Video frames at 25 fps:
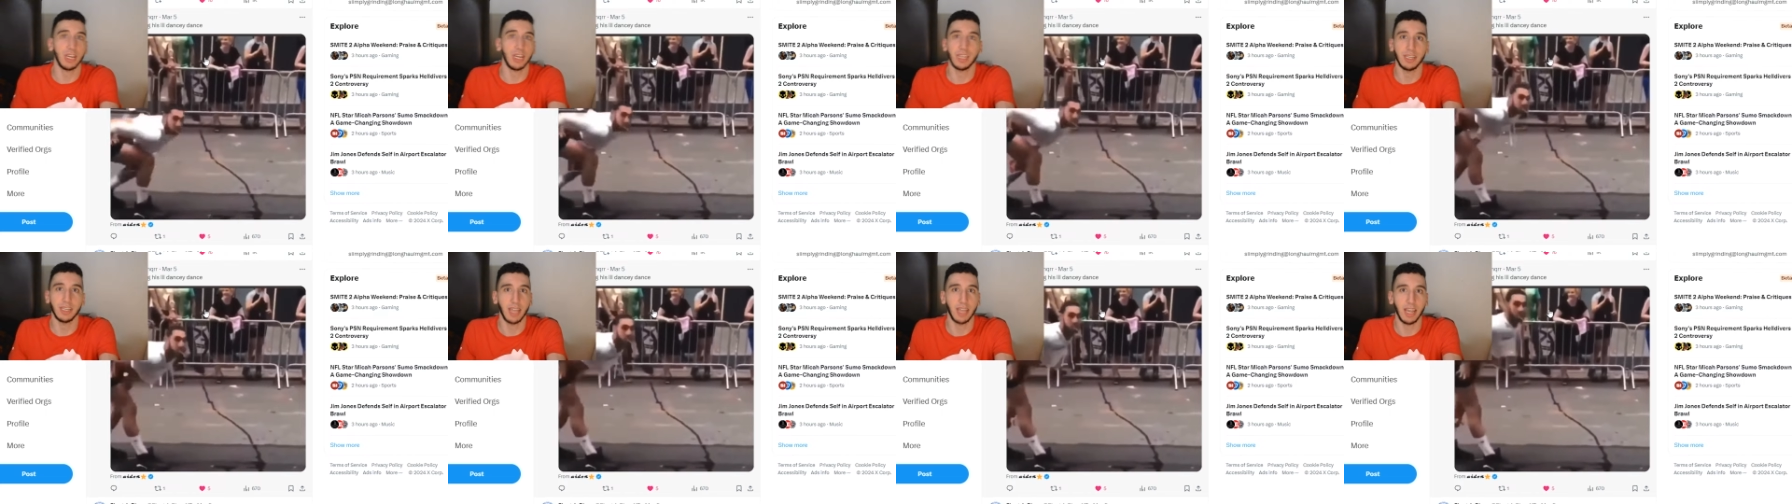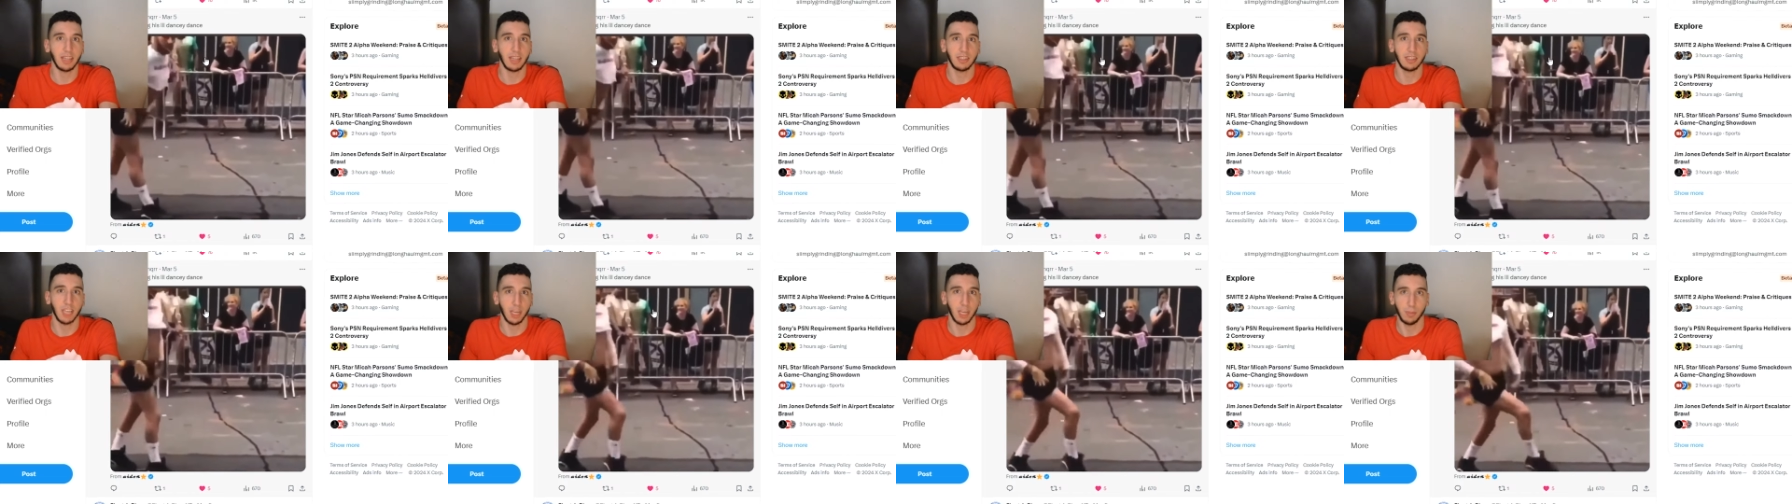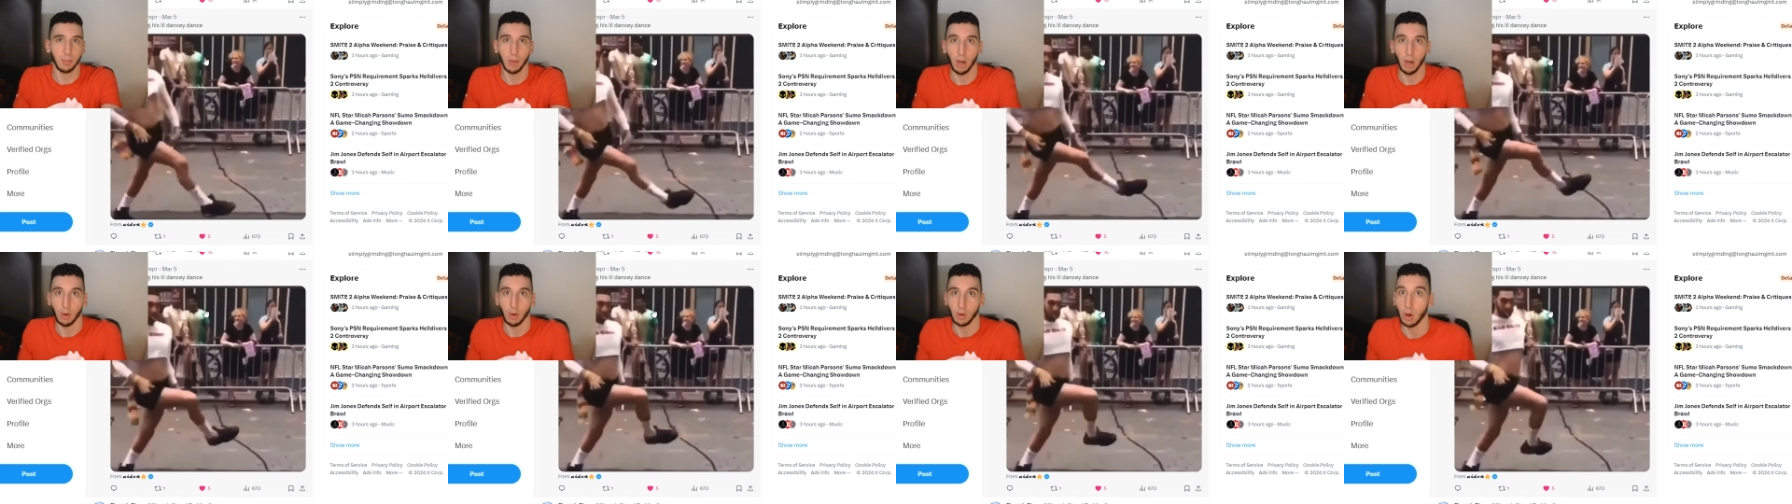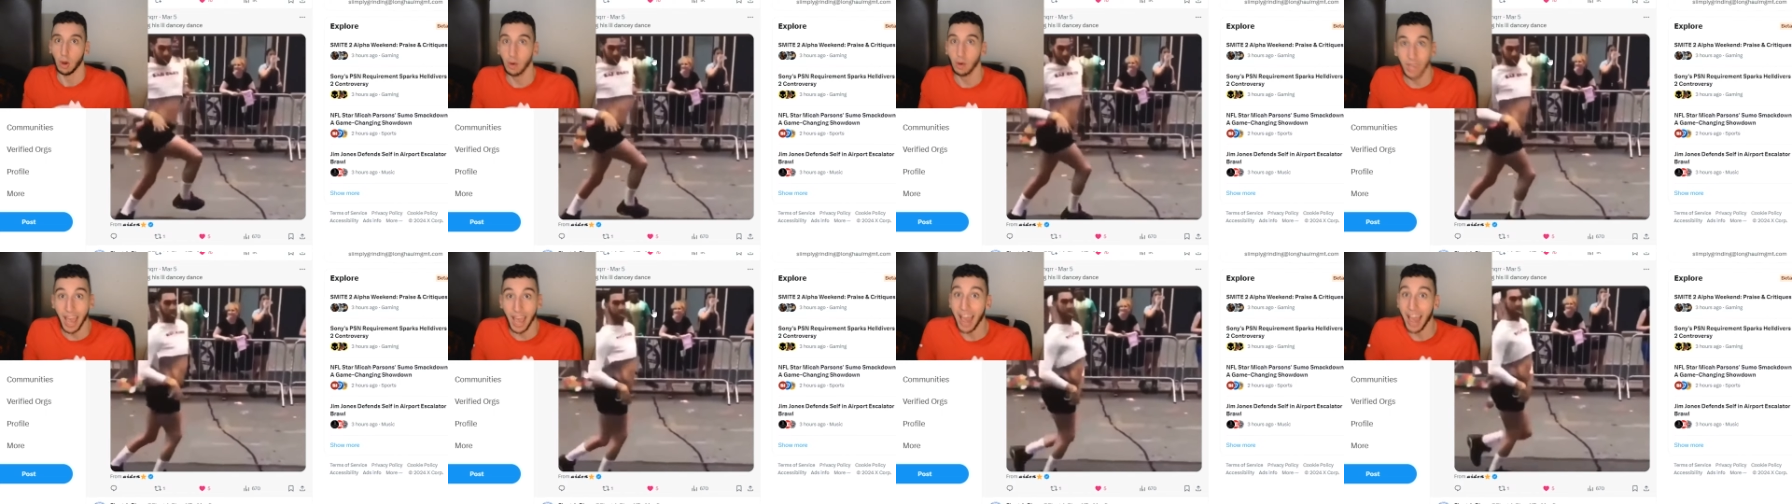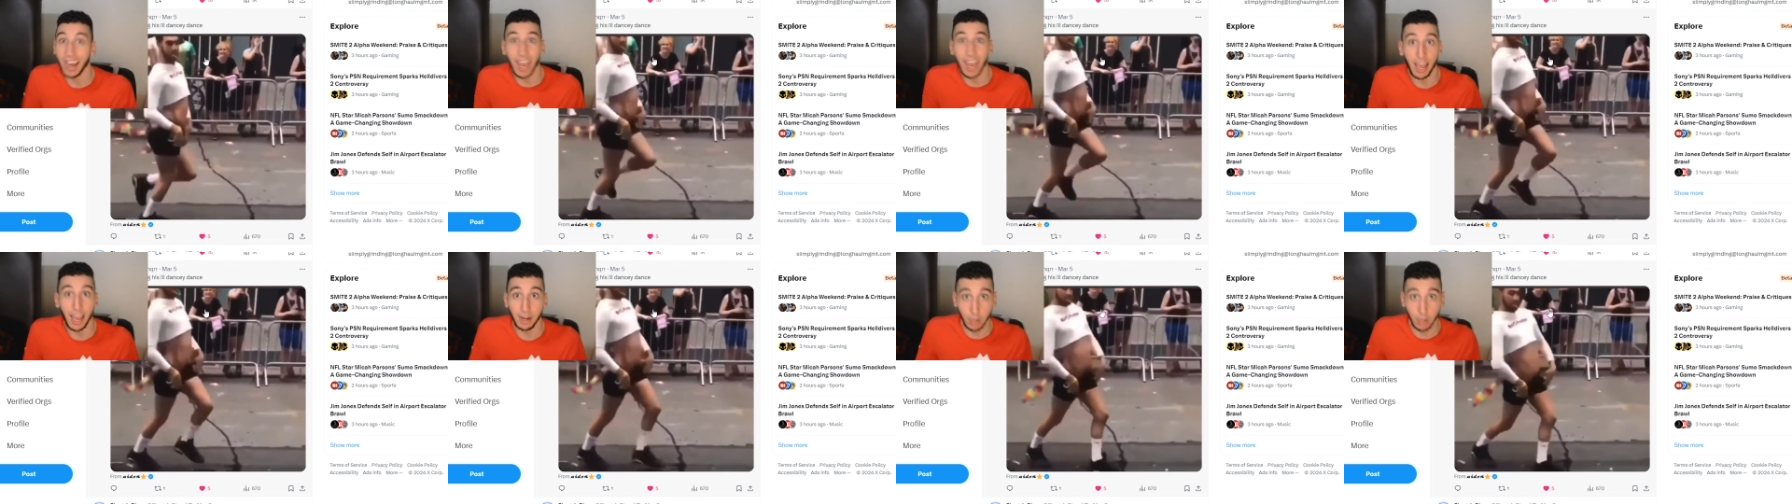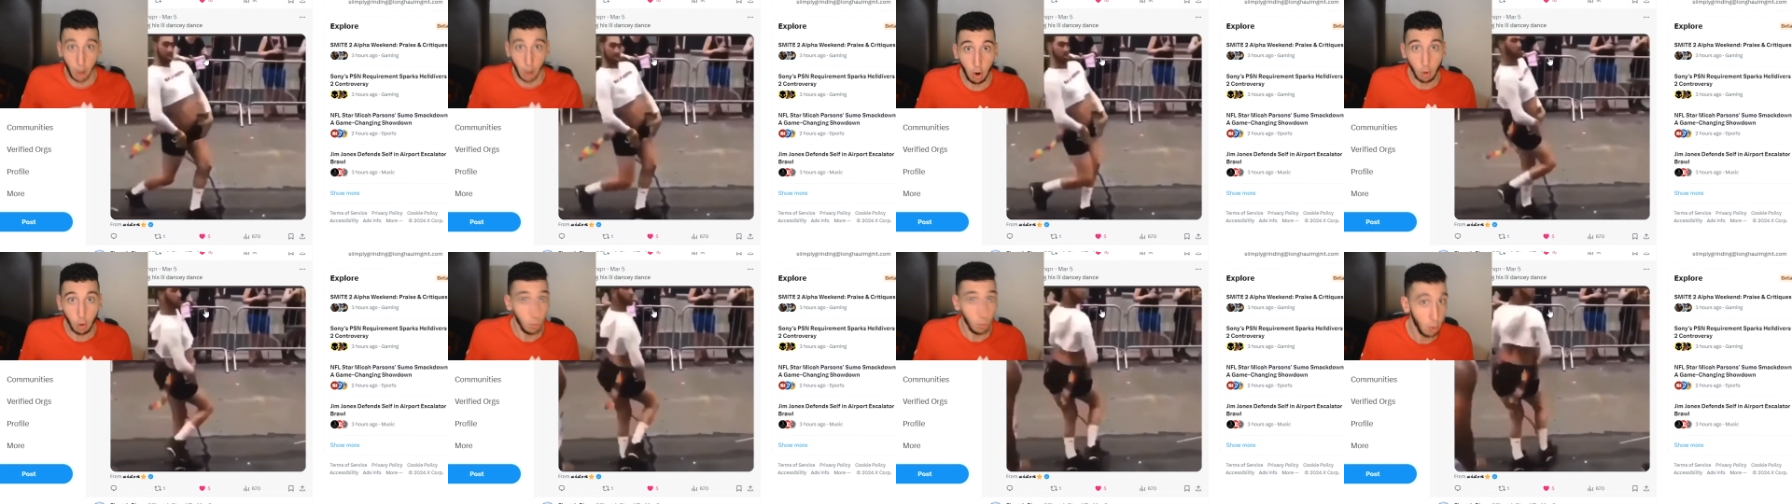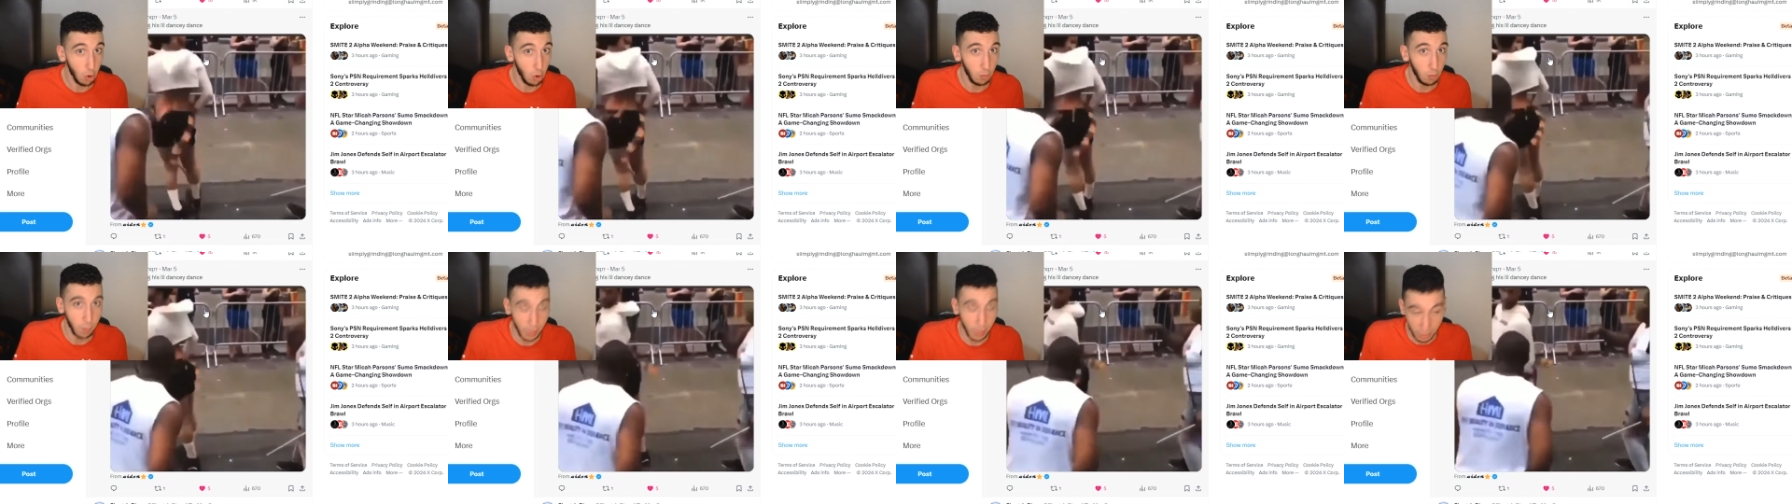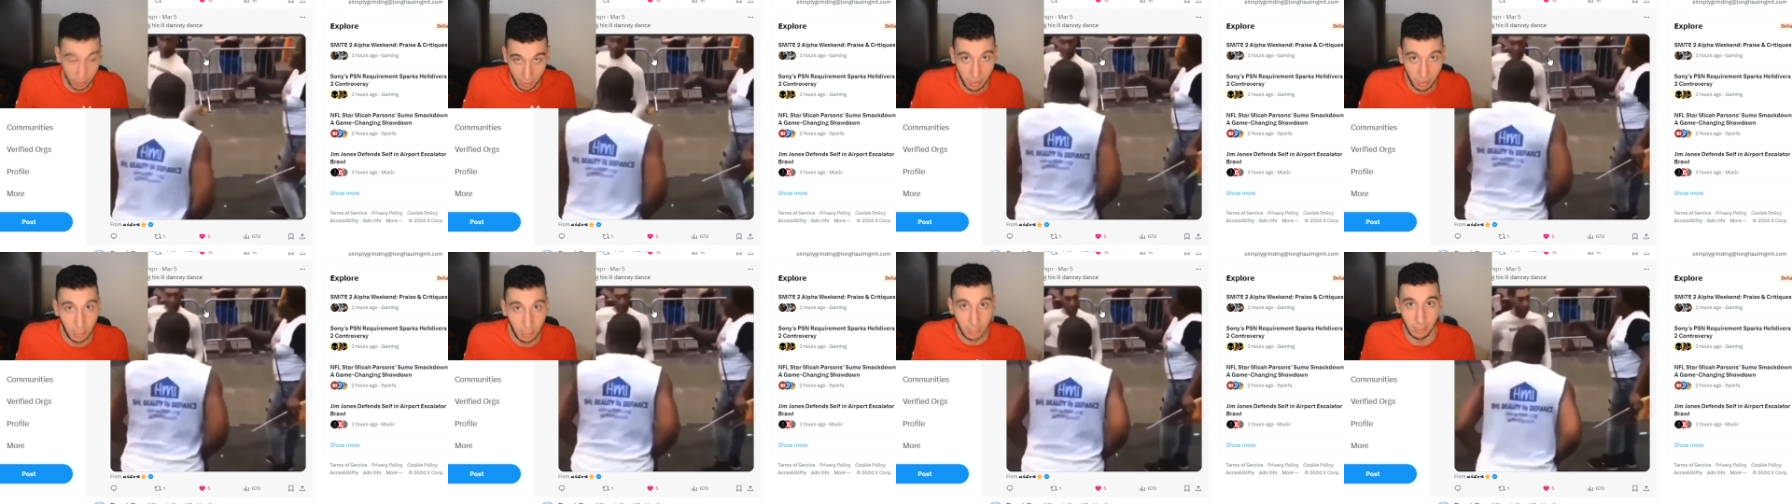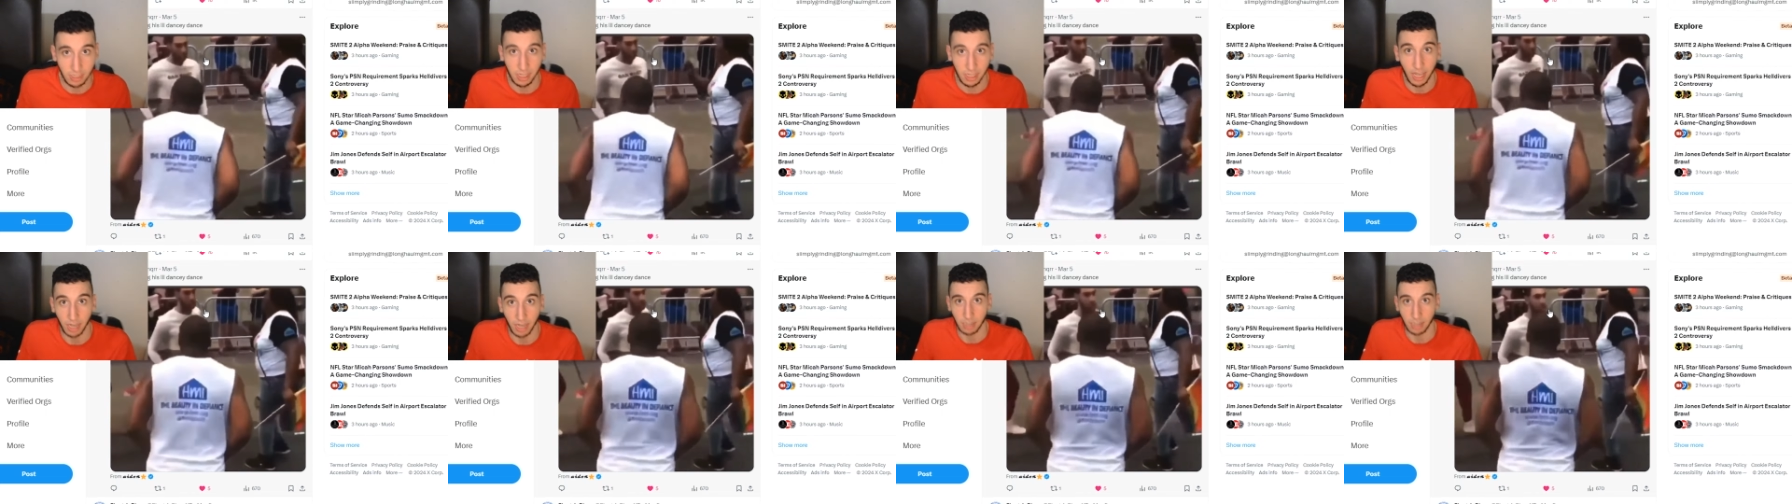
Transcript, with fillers: dance like bro. Okay, I got no movement in these legs.